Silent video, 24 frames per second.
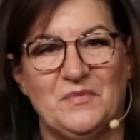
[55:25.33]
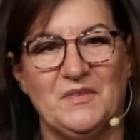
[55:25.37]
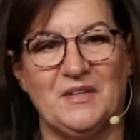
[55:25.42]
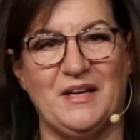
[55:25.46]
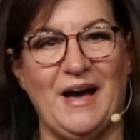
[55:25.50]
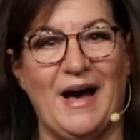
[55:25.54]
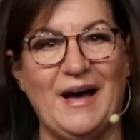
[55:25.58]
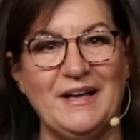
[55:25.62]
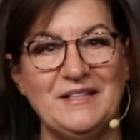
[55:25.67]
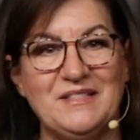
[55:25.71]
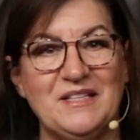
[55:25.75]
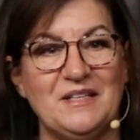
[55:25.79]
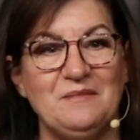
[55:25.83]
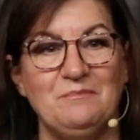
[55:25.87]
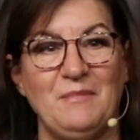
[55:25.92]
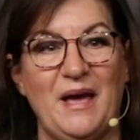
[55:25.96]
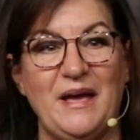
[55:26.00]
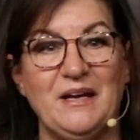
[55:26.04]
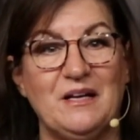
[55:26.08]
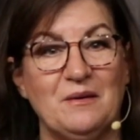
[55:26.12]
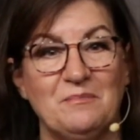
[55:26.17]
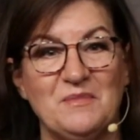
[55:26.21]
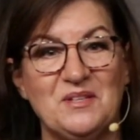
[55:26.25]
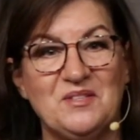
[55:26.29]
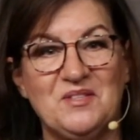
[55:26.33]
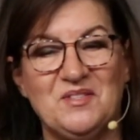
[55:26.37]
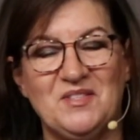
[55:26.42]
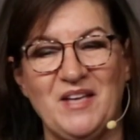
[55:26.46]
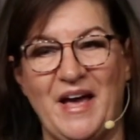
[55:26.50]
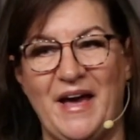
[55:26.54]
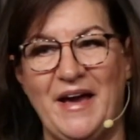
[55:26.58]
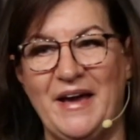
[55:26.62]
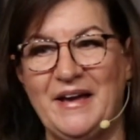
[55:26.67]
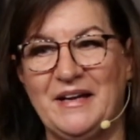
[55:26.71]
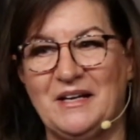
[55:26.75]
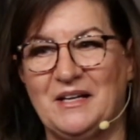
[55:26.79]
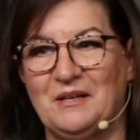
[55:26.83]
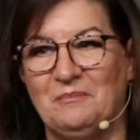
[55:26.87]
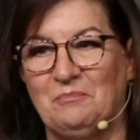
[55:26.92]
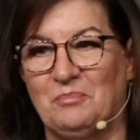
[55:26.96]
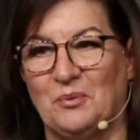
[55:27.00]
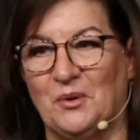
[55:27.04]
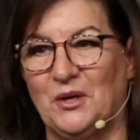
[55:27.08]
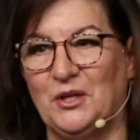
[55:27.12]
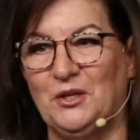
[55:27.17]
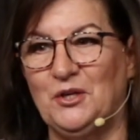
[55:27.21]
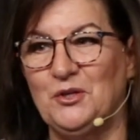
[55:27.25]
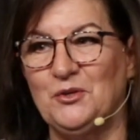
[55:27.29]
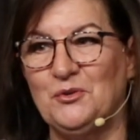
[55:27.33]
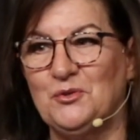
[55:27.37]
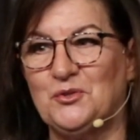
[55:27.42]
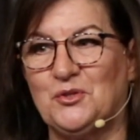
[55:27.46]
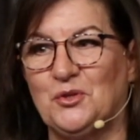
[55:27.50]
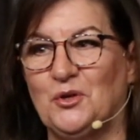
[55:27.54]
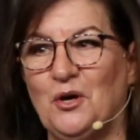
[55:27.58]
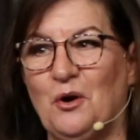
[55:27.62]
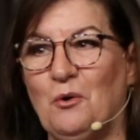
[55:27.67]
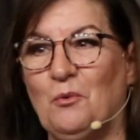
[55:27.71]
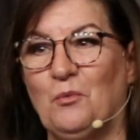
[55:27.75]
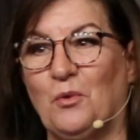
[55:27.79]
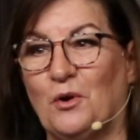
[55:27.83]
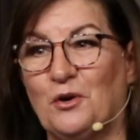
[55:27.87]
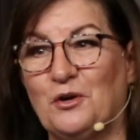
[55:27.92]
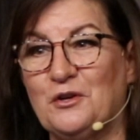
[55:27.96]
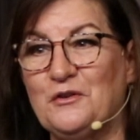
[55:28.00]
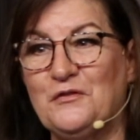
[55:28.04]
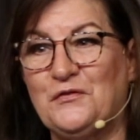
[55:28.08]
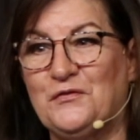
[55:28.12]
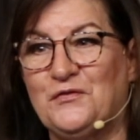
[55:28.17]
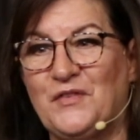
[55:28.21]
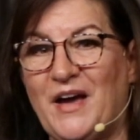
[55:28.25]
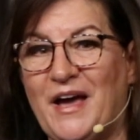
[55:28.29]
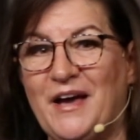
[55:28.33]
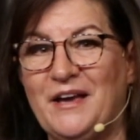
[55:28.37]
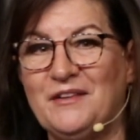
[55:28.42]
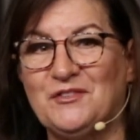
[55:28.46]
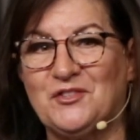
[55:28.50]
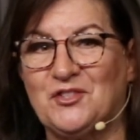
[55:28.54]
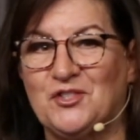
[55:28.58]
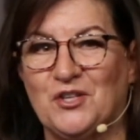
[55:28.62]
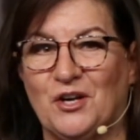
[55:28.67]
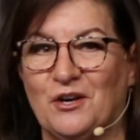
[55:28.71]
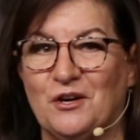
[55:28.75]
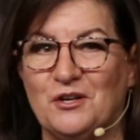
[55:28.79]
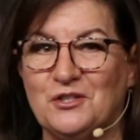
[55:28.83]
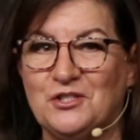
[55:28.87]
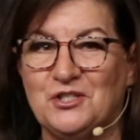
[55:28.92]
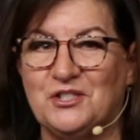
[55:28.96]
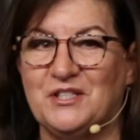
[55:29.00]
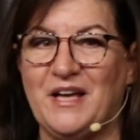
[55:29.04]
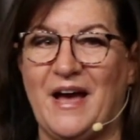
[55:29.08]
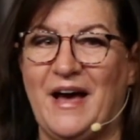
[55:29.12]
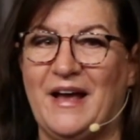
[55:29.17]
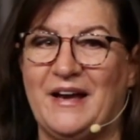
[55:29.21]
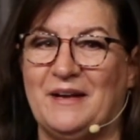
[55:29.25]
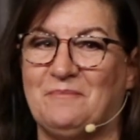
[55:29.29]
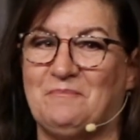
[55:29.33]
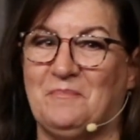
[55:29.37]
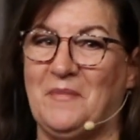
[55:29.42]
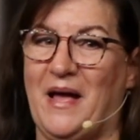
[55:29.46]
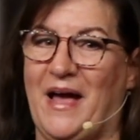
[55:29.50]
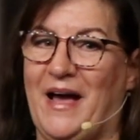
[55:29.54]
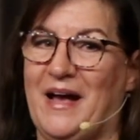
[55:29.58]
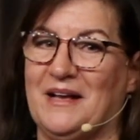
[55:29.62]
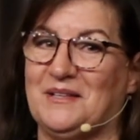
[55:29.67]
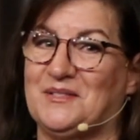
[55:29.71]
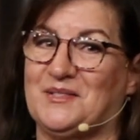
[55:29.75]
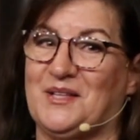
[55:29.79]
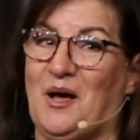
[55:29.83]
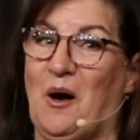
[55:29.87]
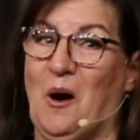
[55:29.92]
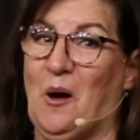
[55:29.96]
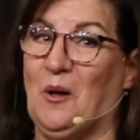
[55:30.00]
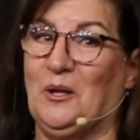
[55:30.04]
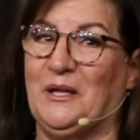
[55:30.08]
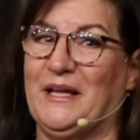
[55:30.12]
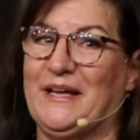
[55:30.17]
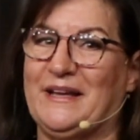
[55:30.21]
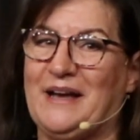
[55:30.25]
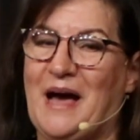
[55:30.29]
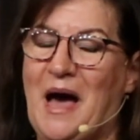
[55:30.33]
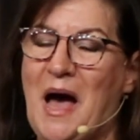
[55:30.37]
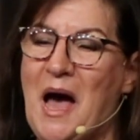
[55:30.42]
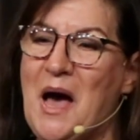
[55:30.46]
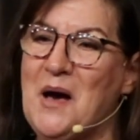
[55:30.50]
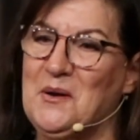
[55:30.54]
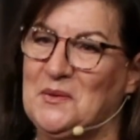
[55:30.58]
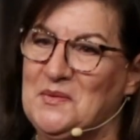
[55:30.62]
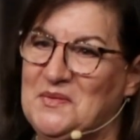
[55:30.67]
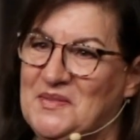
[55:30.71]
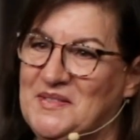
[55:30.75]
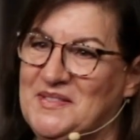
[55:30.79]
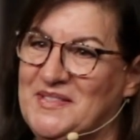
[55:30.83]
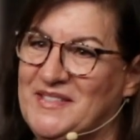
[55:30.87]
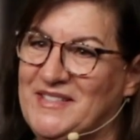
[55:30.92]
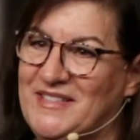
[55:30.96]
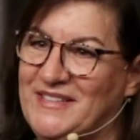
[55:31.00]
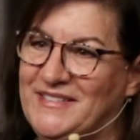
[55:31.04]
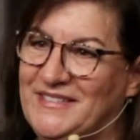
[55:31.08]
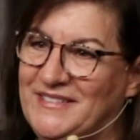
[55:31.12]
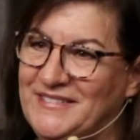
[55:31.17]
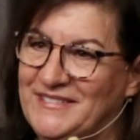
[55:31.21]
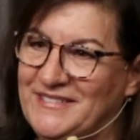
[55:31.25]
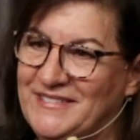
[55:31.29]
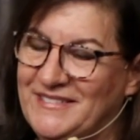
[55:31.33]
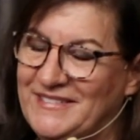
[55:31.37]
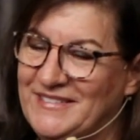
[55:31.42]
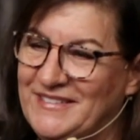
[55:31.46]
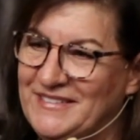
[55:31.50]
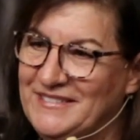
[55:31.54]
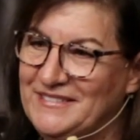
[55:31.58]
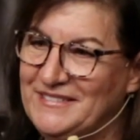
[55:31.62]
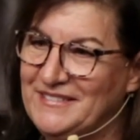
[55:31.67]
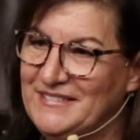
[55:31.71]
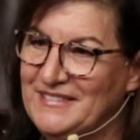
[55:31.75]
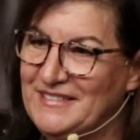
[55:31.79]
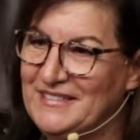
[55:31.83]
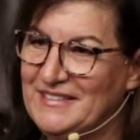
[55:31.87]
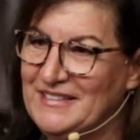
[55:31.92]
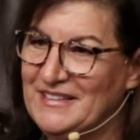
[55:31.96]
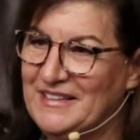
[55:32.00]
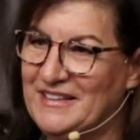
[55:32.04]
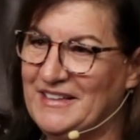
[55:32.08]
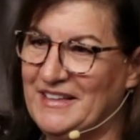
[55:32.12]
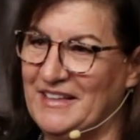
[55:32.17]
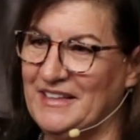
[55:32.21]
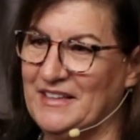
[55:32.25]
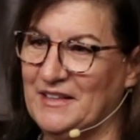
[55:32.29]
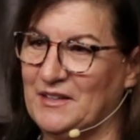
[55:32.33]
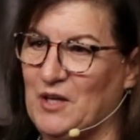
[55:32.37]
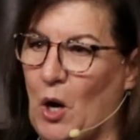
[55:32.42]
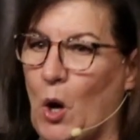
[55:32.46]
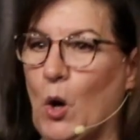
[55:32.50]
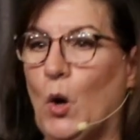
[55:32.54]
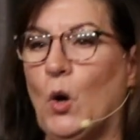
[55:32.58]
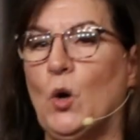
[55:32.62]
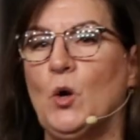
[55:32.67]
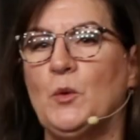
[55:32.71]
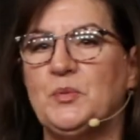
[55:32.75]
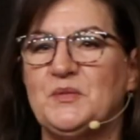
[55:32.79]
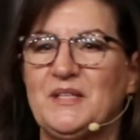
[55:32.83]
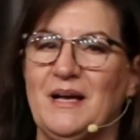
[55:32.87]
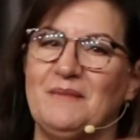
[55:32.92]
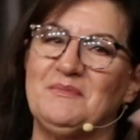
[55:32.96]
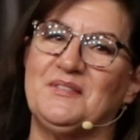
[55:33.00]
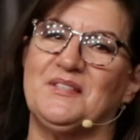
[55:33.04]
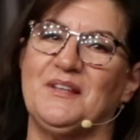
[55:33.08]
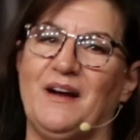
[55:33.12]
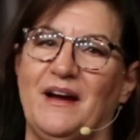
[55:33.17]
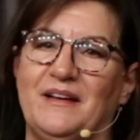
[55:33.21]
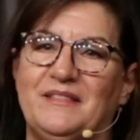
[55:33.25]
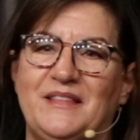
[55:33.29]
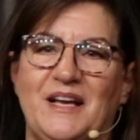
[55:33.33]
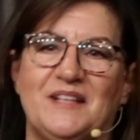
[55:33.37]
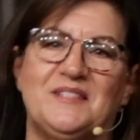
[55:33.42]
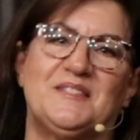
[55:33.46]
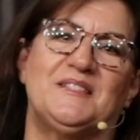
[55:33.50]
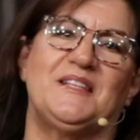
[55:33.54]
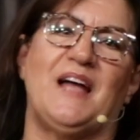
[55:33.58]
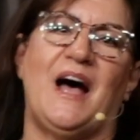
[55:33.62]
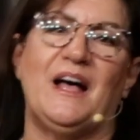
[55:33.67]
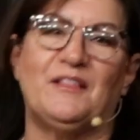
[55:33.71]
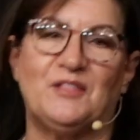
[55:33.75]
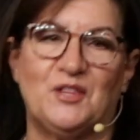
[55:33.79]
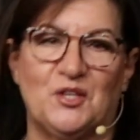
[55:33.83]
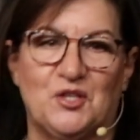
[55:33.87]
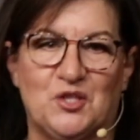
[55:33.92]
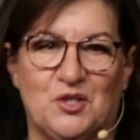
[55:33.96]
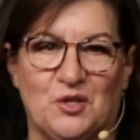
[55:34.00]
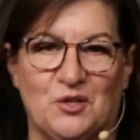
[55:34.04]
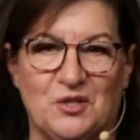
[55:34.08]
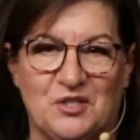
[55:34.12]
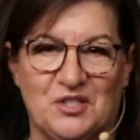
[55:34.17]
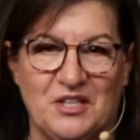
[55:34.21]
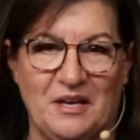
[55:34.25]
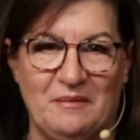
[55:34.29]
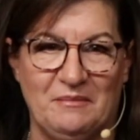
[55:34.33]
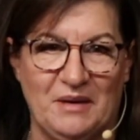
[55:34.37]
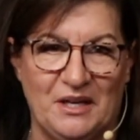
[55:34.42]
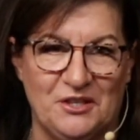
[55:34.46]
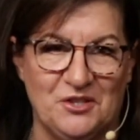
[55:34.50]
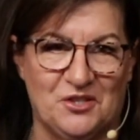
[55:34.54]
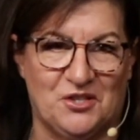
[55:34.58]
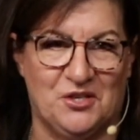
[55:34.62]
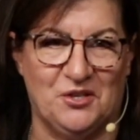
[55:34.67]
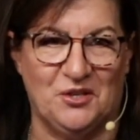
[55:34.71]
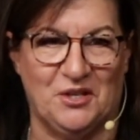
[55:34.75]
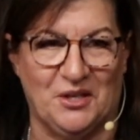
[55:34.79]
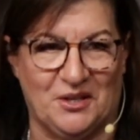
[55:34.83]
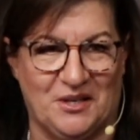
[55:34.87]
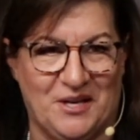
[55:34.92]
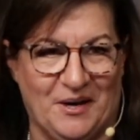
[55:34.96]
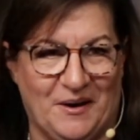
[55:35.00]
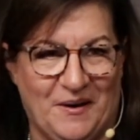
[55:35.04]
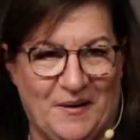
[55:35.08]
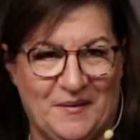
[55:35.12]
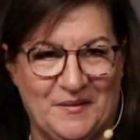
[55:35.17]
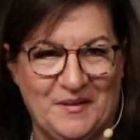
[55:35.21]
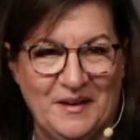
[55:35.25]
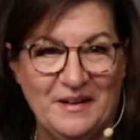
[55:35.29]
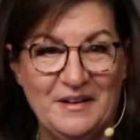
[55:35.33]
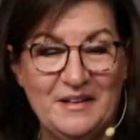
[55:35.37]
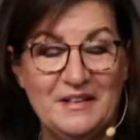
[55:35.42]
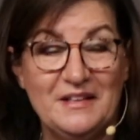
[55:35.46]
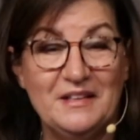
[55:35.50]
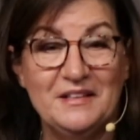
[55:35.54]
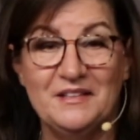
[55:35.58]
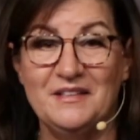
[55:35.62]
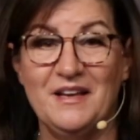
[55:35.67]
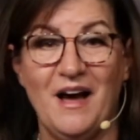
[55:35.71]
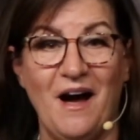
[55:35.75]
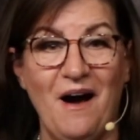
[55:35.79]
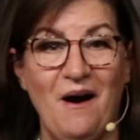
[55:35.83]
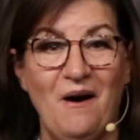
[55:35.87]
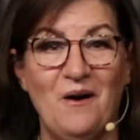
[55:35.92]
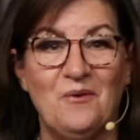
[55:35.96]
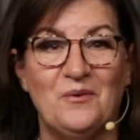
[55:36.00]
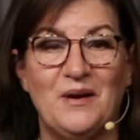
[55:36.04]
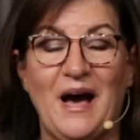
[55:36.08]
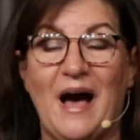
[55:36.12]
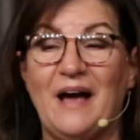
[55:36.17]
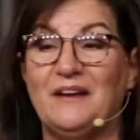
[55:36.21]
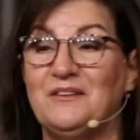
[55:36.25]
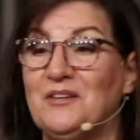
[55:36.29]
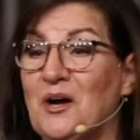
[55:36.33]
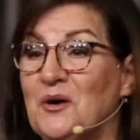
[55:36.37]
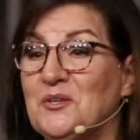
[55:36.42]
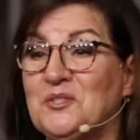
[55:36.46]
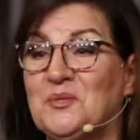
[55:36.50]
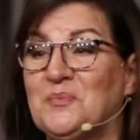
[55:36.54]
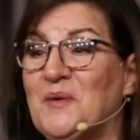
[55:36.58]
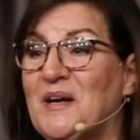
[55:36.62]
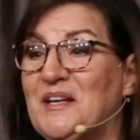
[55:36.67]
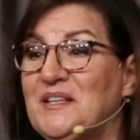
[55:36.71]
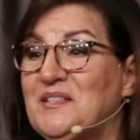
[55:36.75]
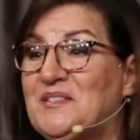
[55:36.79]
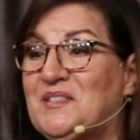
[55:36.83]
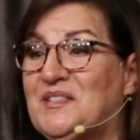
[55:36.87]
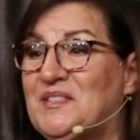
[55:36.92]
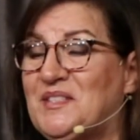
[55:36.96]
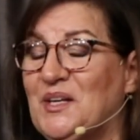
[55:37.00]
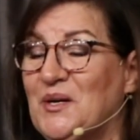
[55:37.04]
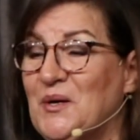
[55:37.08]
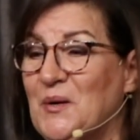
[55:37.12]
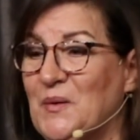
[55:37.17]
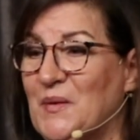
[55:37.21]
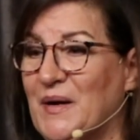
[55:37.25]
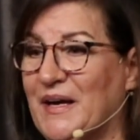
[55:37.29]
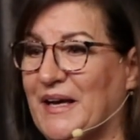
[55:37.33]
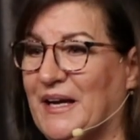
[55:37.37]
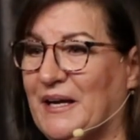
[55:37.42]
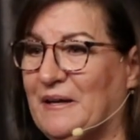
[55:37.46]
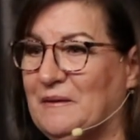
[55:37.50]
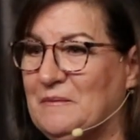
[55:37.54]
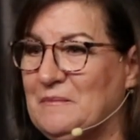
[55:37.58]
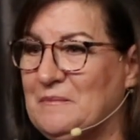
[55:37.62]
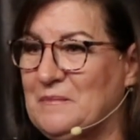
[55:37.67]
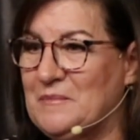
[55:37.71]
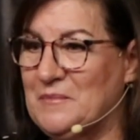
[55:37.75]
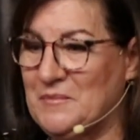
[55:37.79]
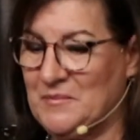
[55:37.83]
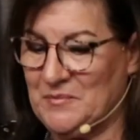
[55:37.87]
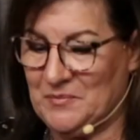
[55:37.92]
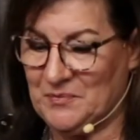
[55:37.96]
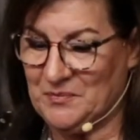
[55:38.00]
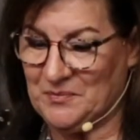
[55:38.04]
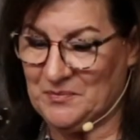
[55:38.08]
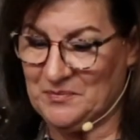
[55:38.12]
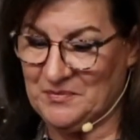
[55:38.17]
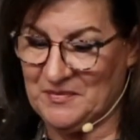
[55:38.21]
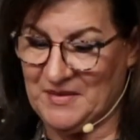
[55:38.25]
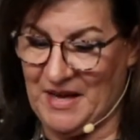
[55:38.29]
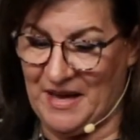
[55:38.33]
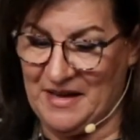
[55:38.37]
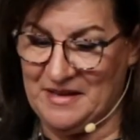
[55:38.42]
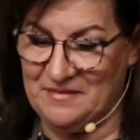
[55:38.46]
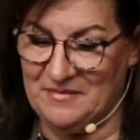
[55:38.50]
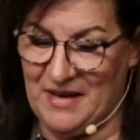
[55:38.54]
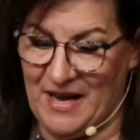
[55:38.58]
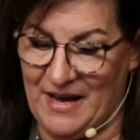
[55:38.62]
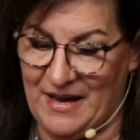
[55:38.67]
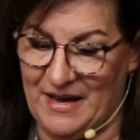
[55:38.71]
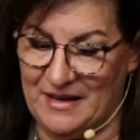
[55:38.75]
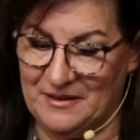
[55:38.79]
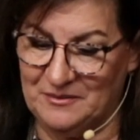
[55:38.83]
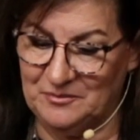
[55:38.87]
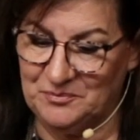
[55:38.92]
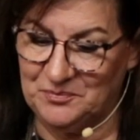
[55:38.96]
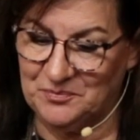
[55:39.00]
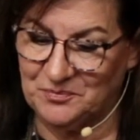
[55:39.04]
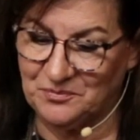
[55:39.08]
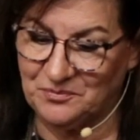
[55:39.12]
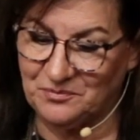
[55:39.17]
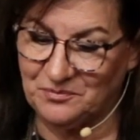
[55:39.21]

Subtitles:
God didn't make a mistake bringing you to a Word of Faith church that has the Holy Ghost. He didn't go, oops, I'm sorry, that's not the church I meant you to go. No, God knows what he's doing. Amen.